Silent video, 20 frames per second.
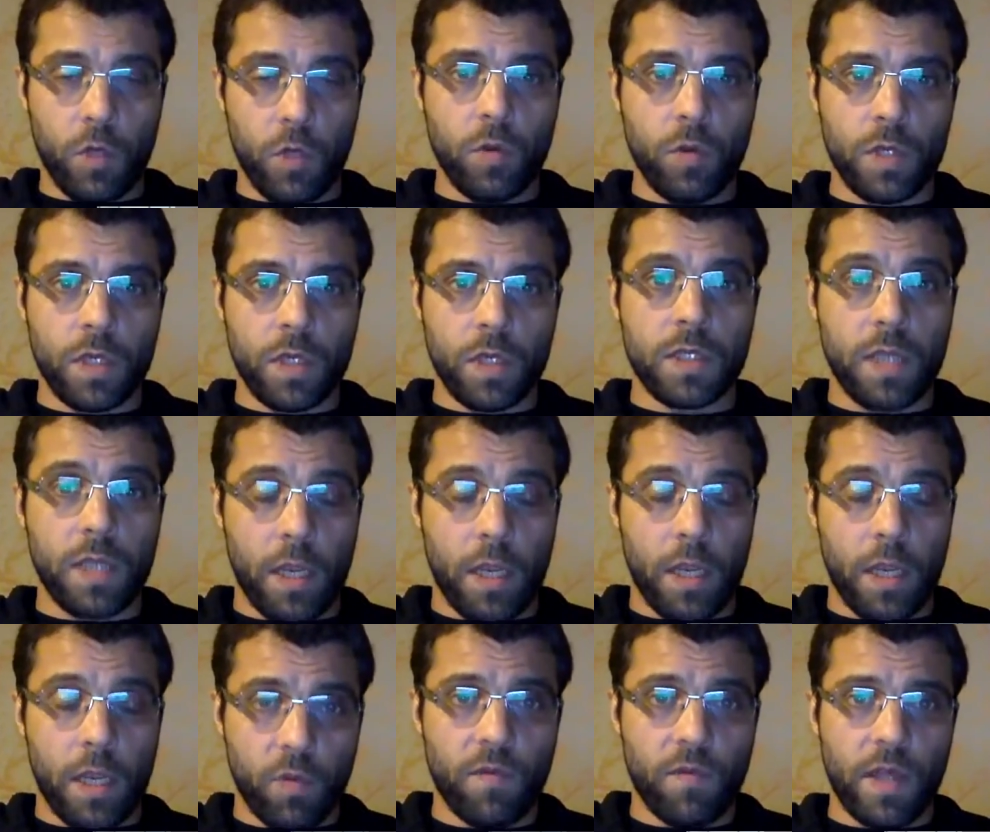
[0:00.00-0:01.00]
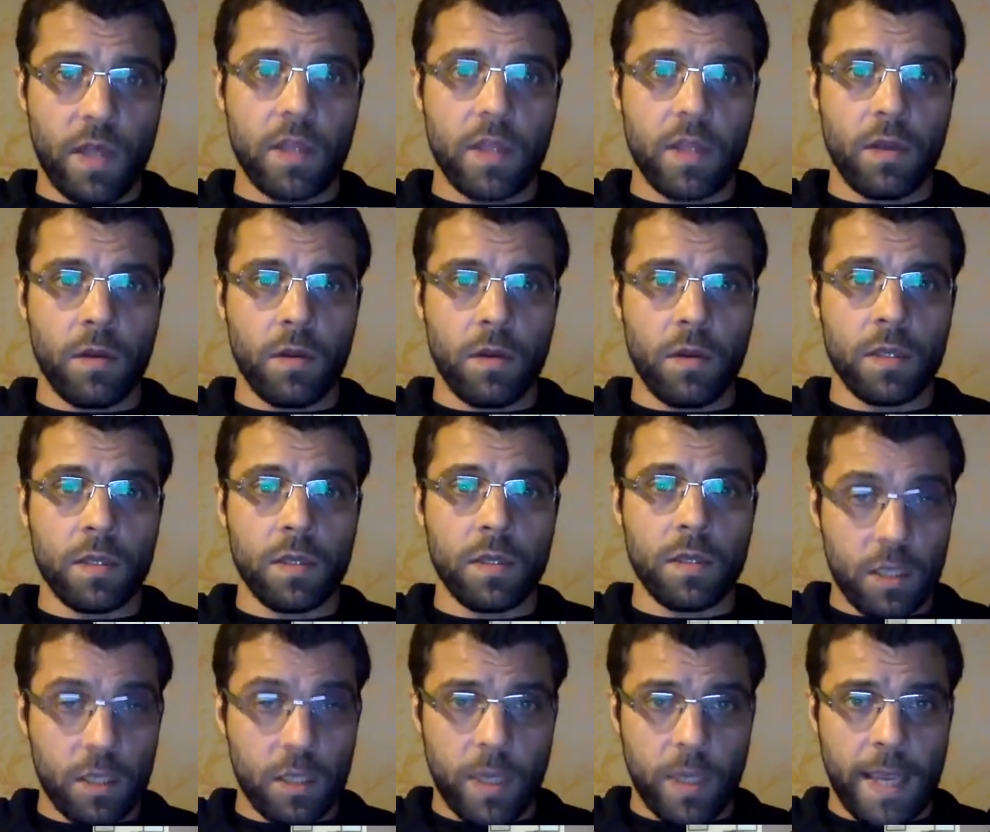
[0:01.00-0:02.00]
use us and who provide the content
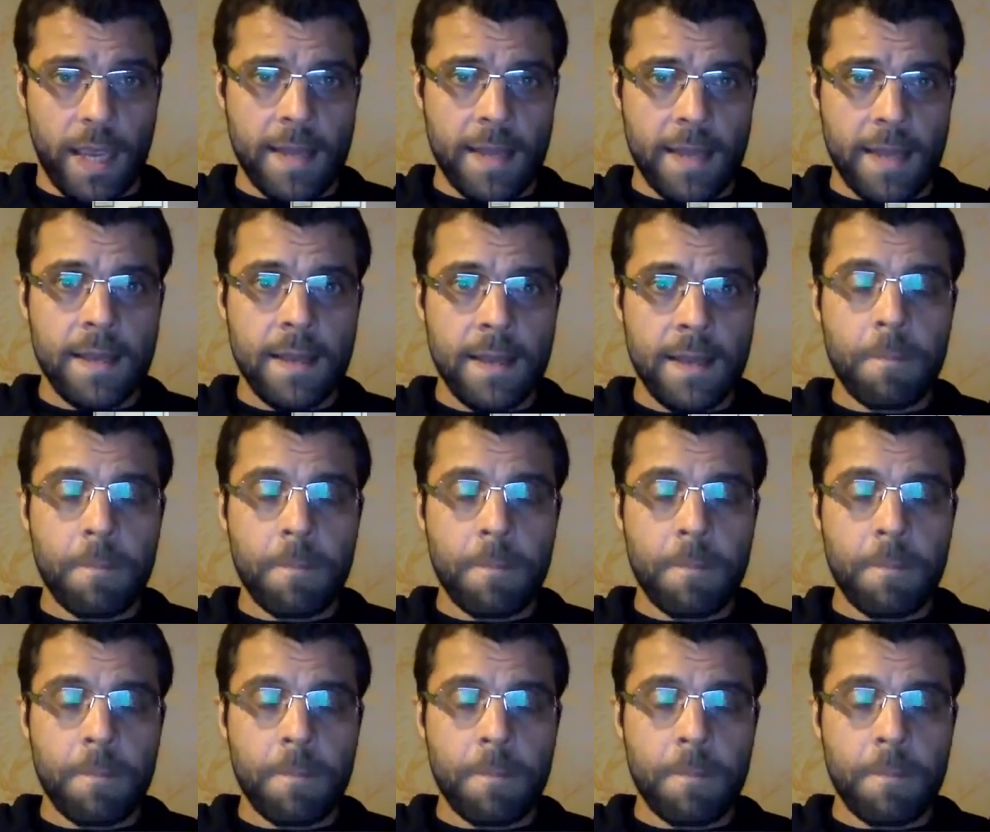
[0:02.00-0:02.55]
as we can.